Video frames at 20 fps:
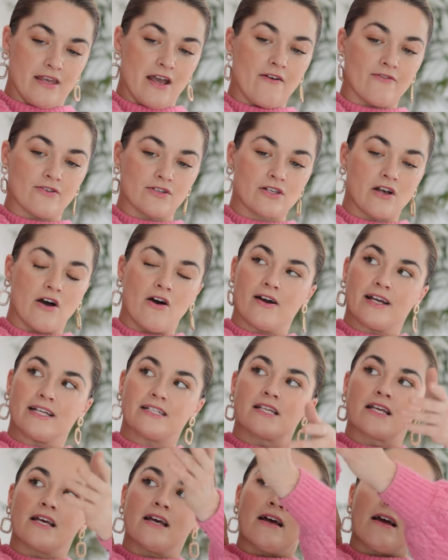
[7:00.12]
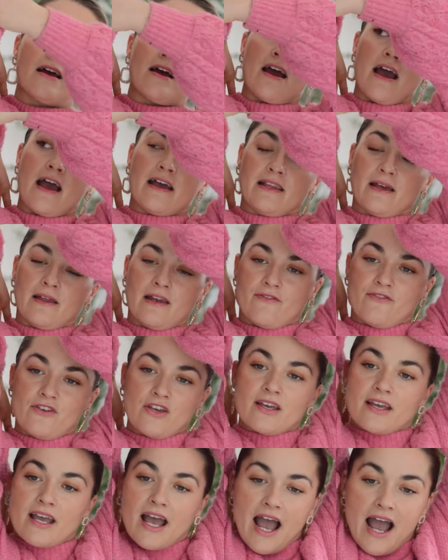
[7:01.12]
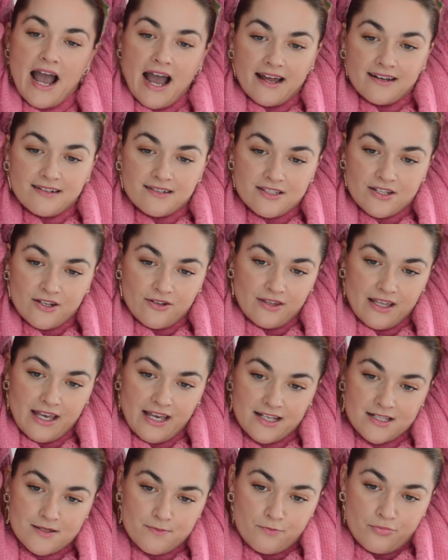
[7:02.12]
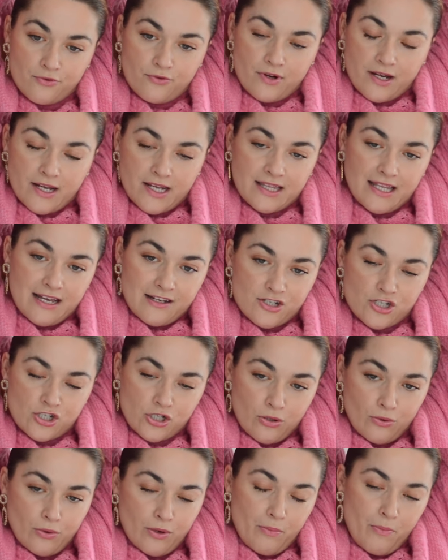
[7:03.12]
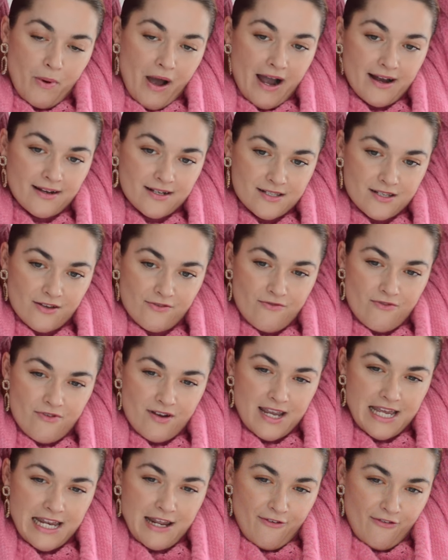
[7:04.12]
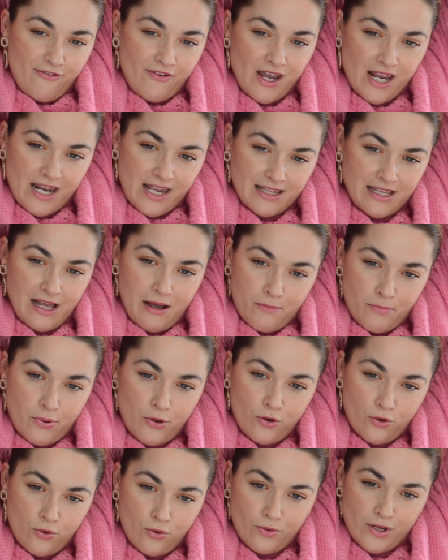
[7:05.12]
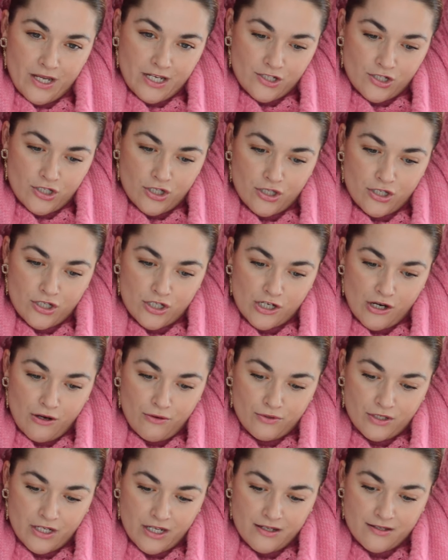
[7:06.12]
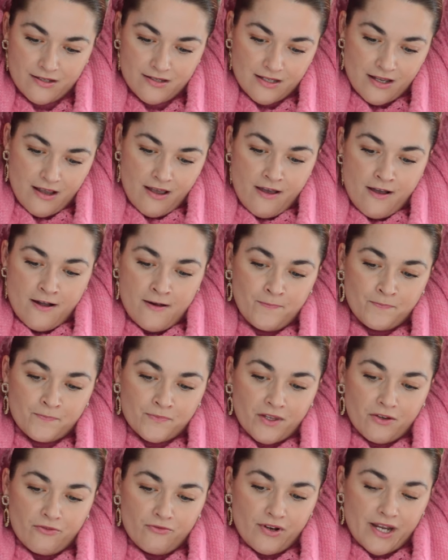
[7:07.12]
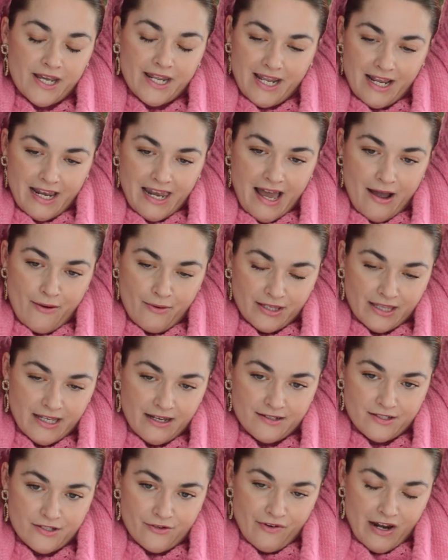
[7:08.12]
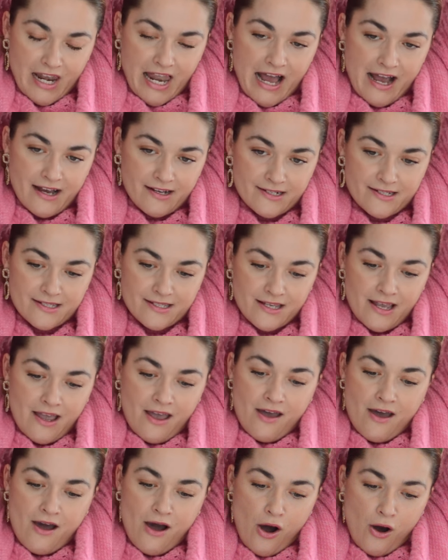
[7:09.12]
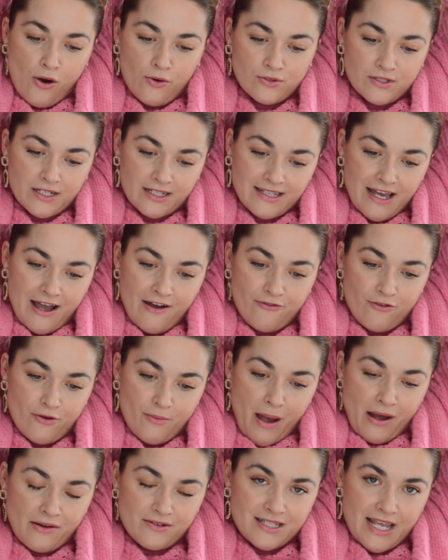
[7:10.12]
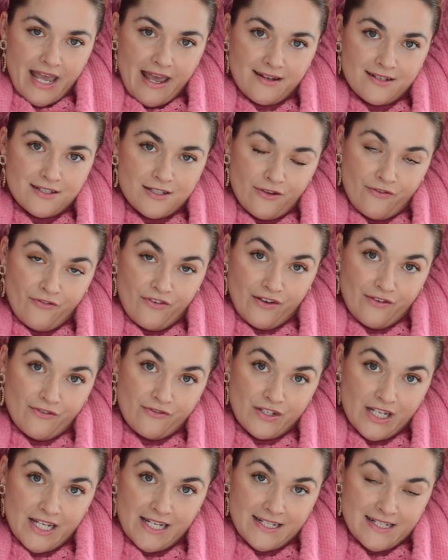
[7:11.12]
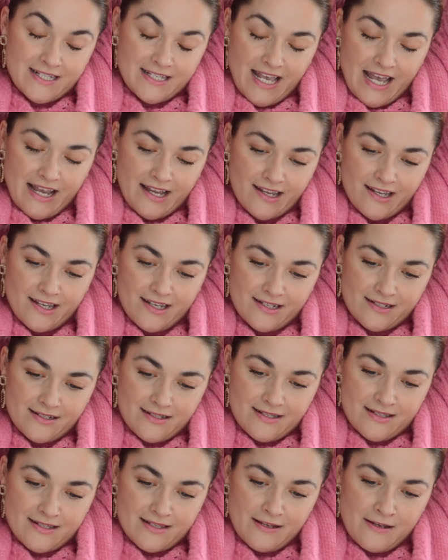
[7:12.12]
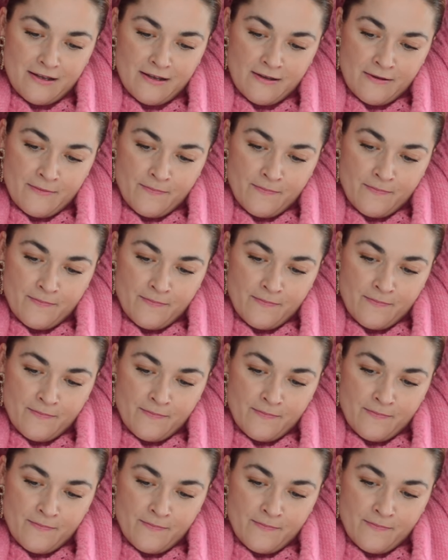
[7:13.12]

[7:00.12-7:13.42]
the other side. And then if you can do this, bringing that shoulder back, so really feeling that pull into the shoulders, really allowing that to relax, holding that for about 10 to 15 seconds.